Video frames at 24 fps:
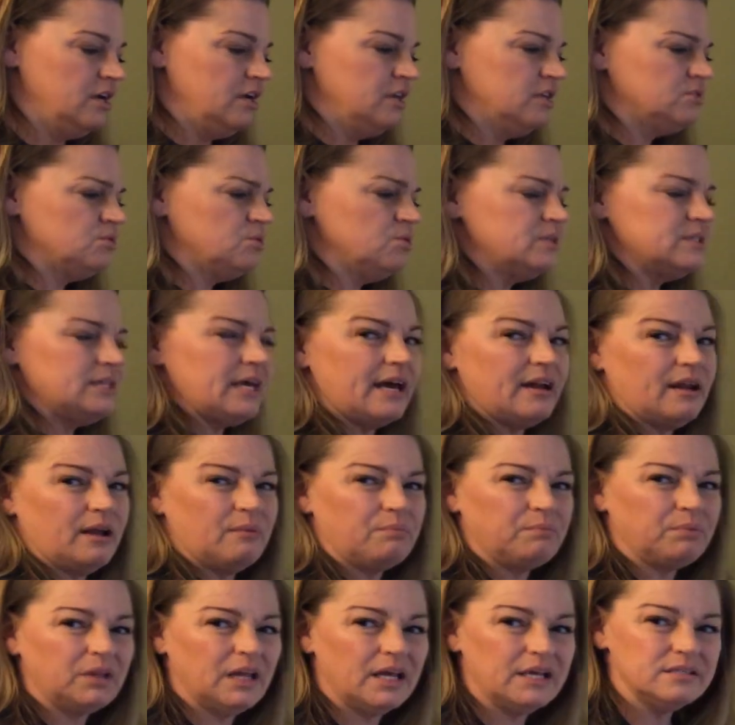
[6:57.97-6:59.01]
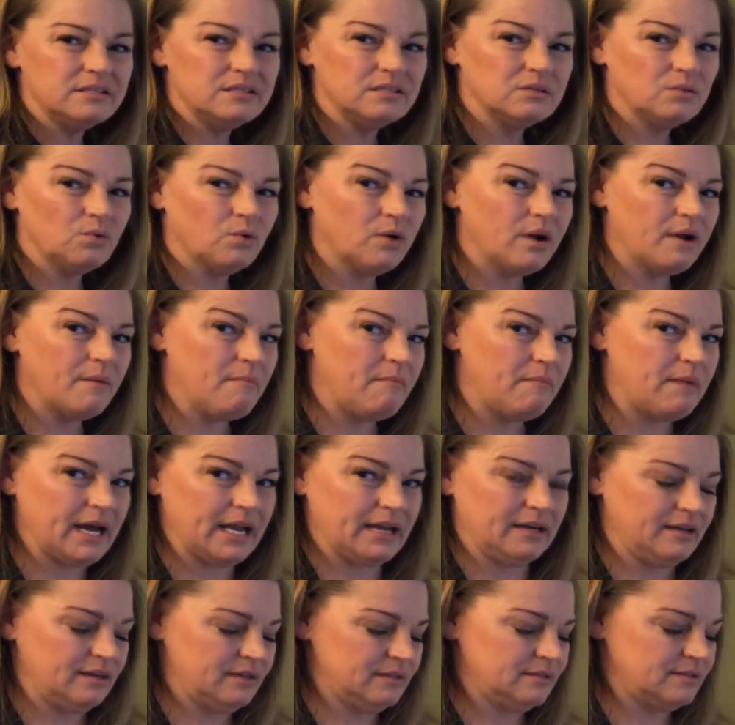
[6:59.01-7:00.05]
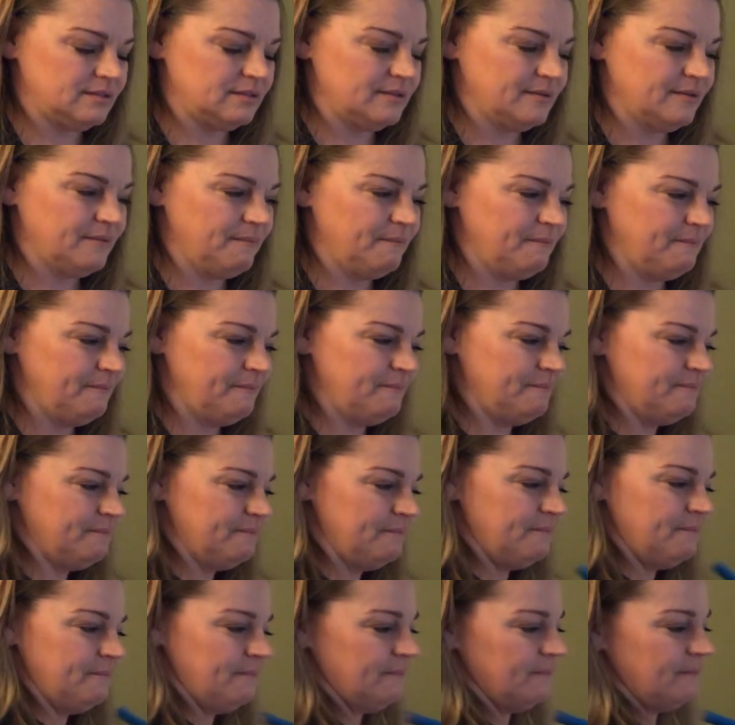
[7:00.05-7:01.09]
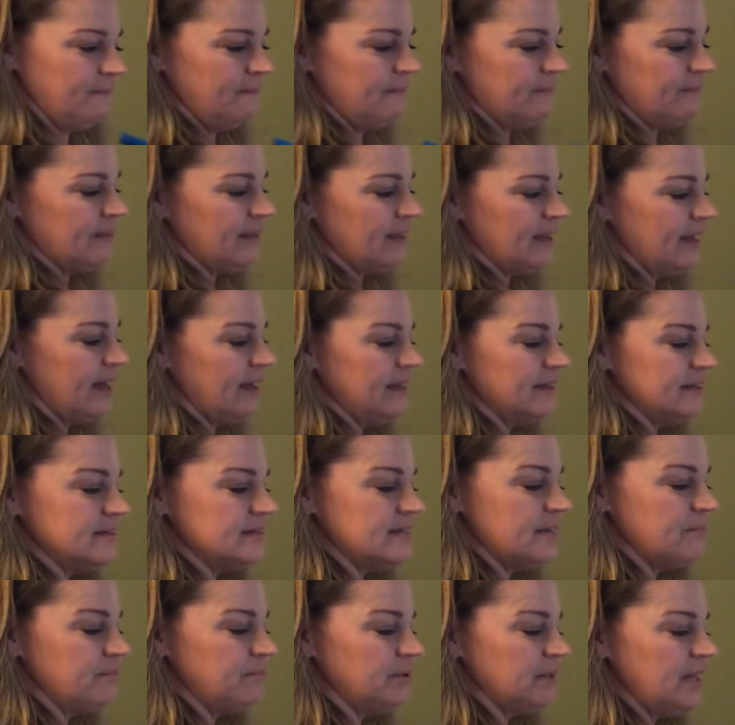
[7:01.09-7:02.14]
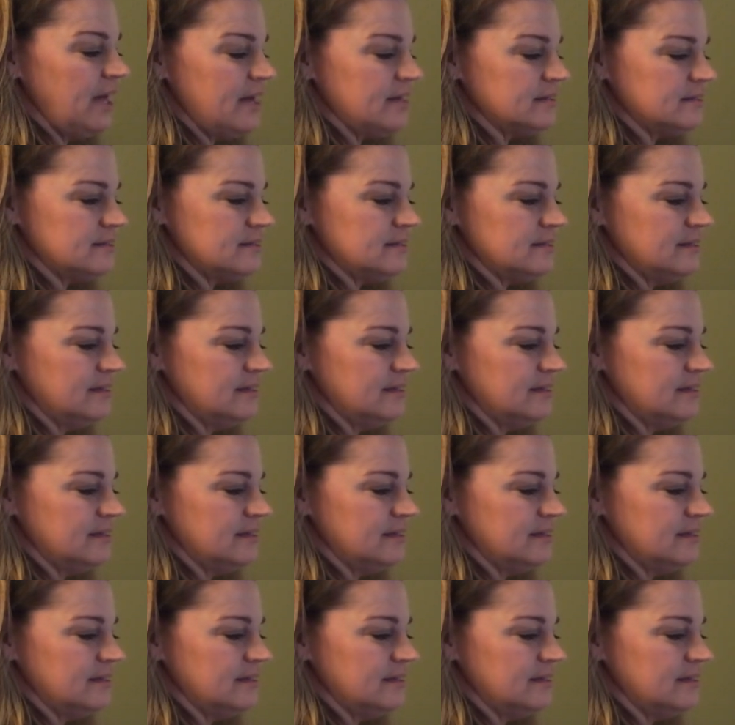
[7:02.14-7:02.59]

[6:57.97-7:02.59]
So is that a plus or a minus? That a plus.